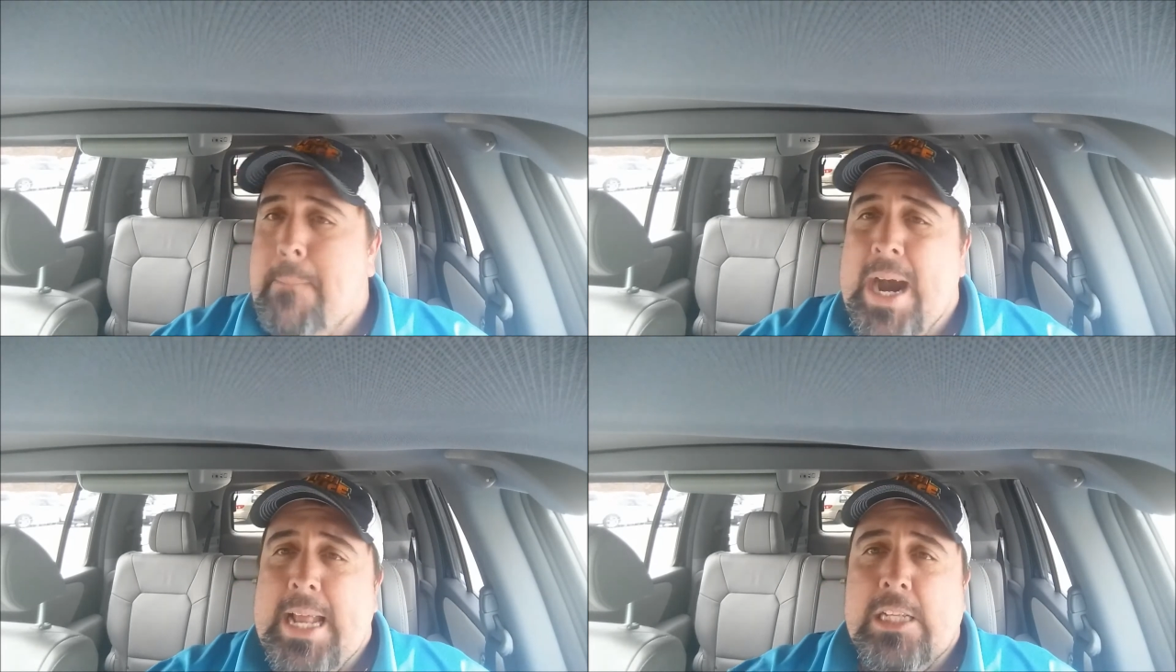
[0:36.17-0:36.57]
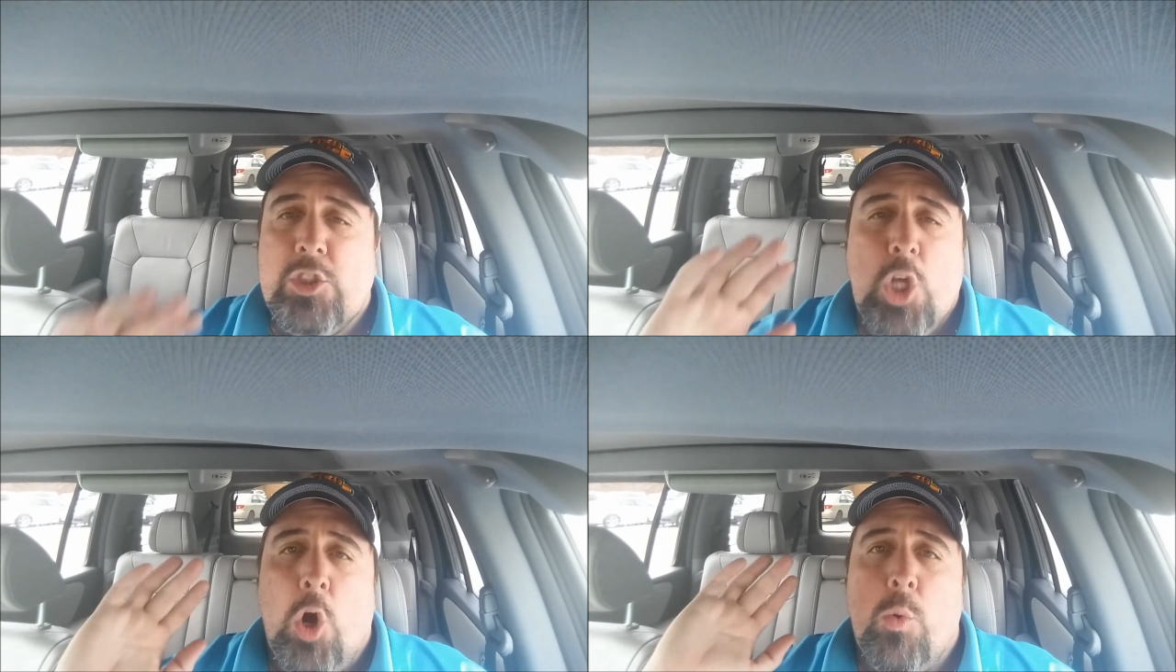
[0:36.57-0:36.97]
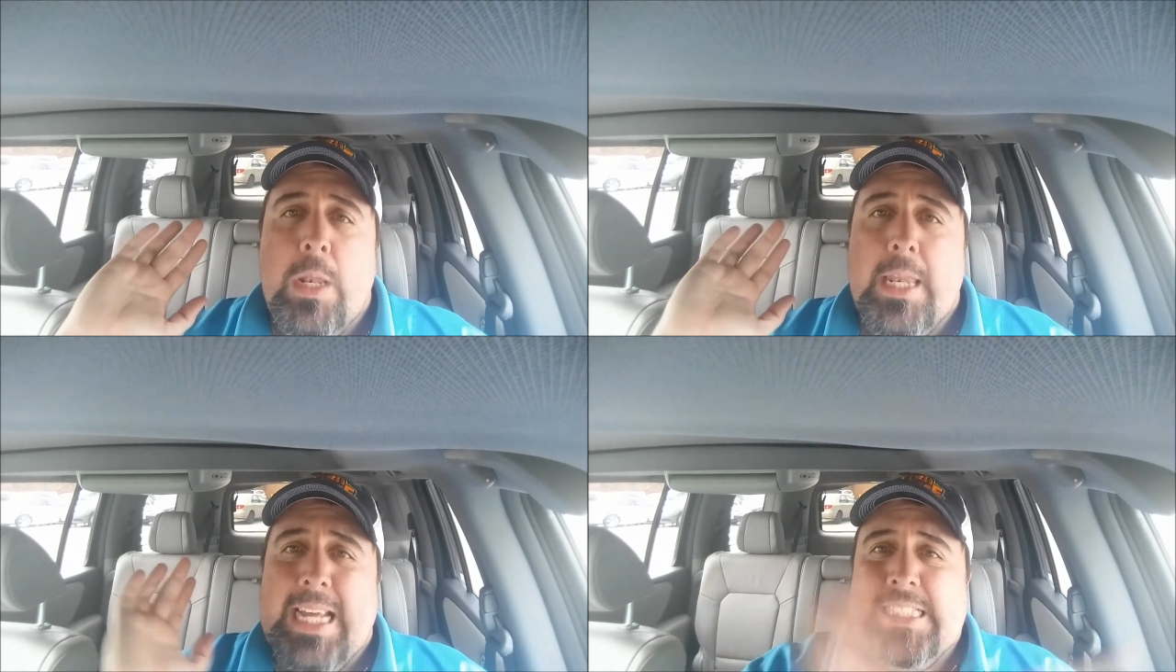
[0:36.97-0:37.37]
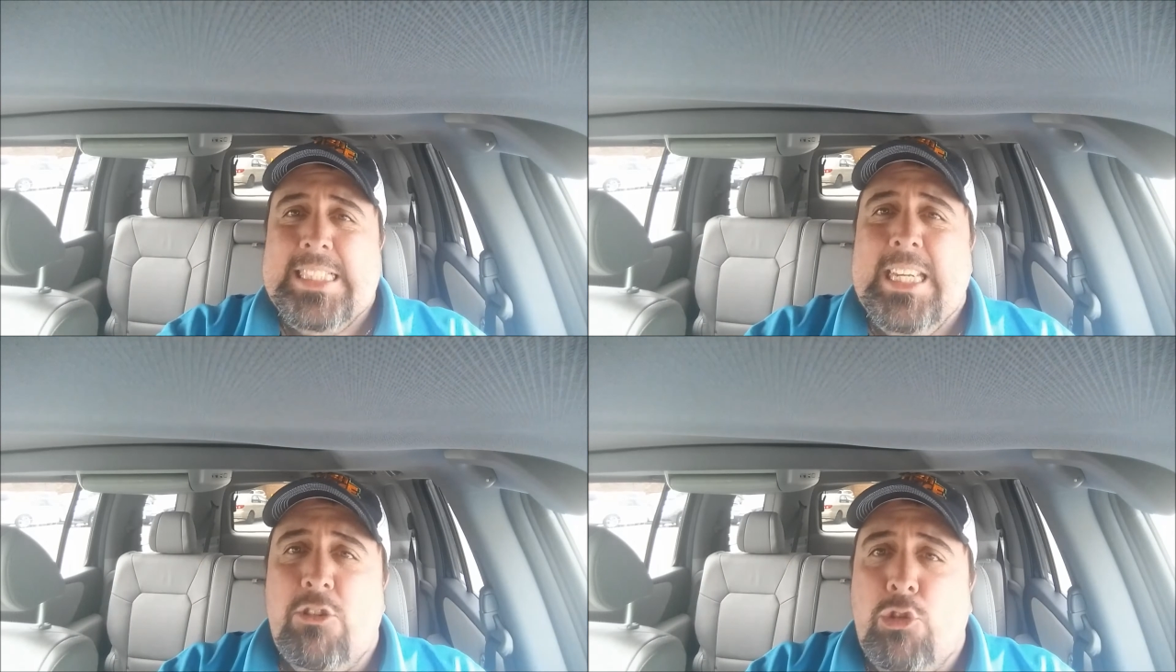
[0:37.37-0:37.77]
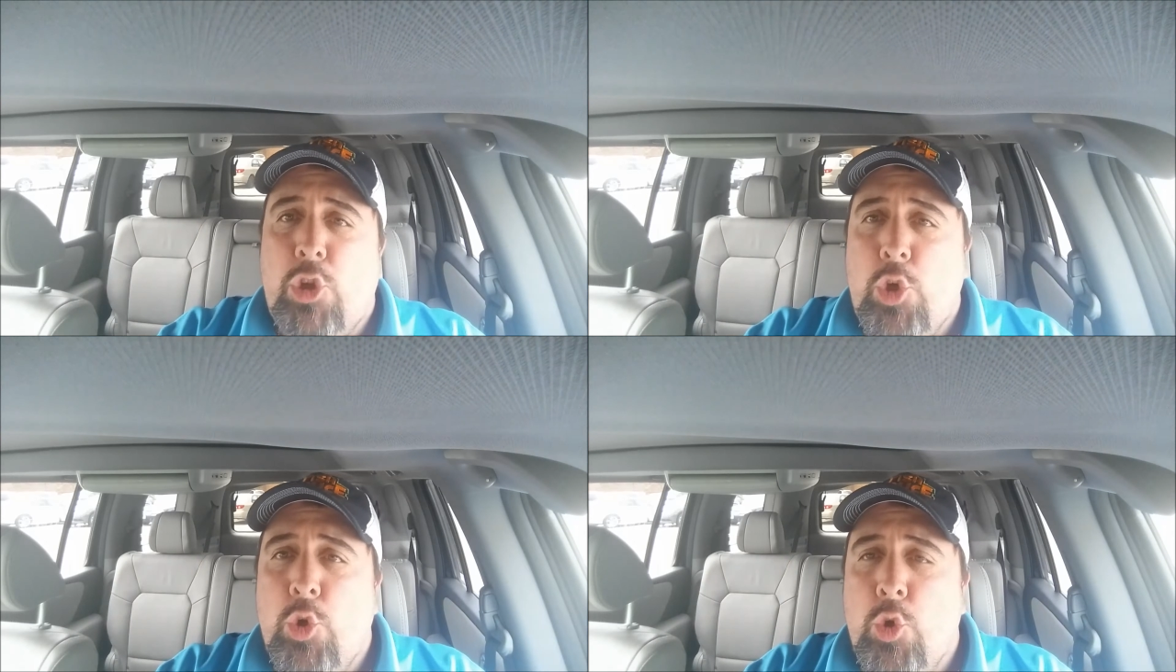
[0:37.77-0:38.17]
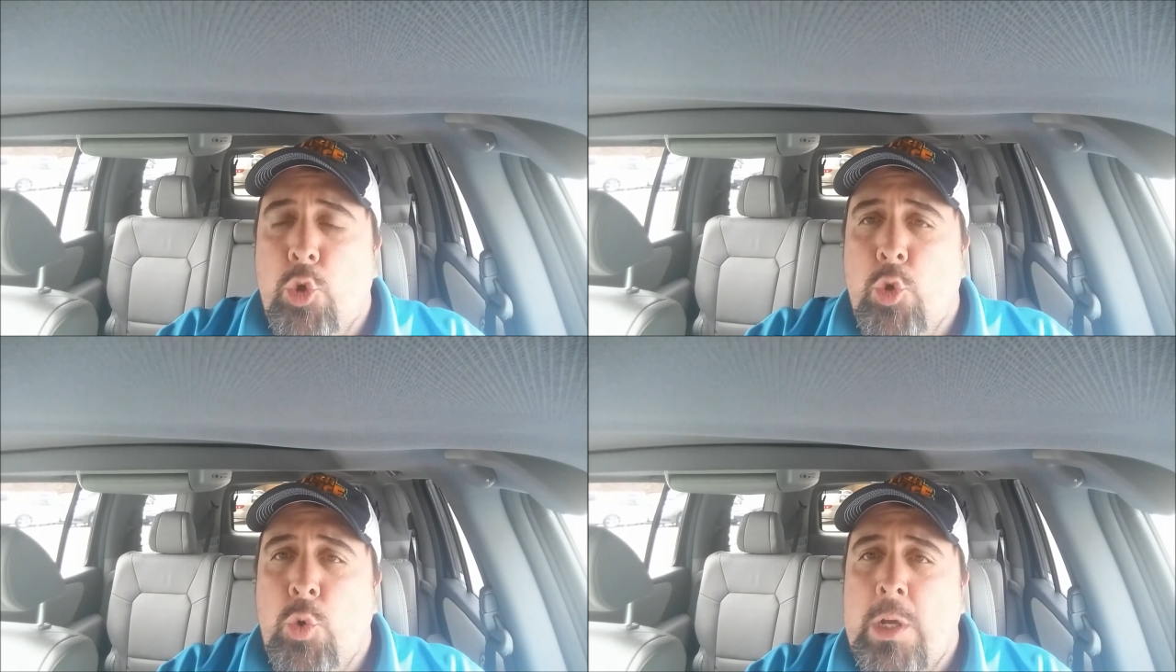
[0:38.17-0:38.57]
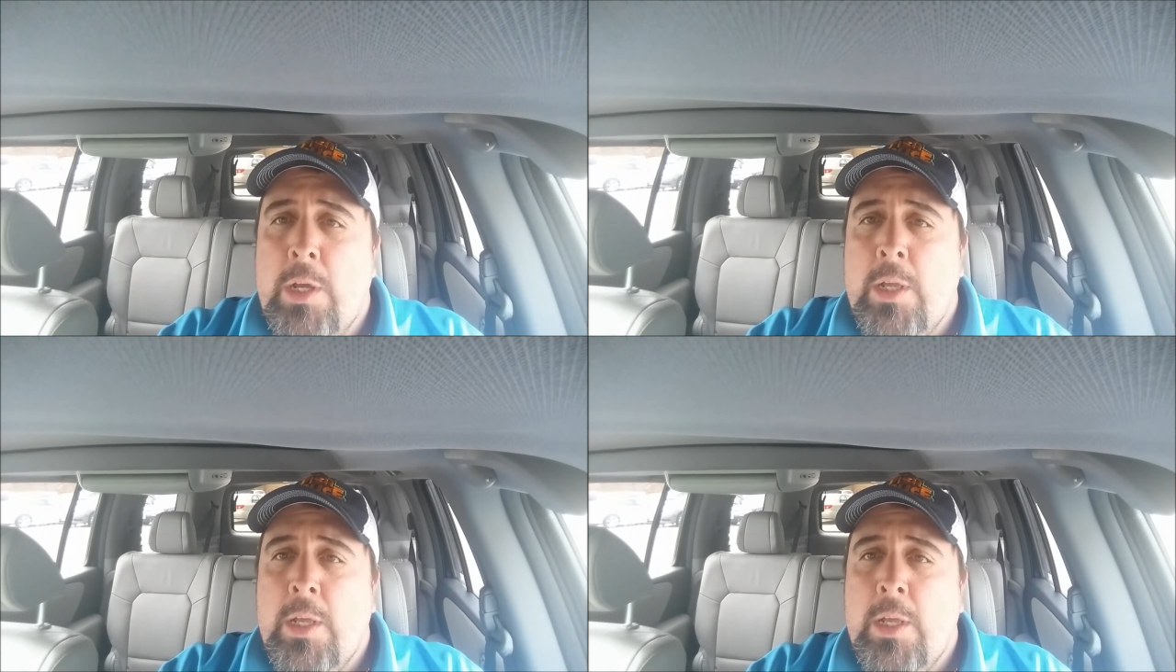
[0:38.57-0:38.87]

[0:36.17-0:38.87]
But, so, let's get to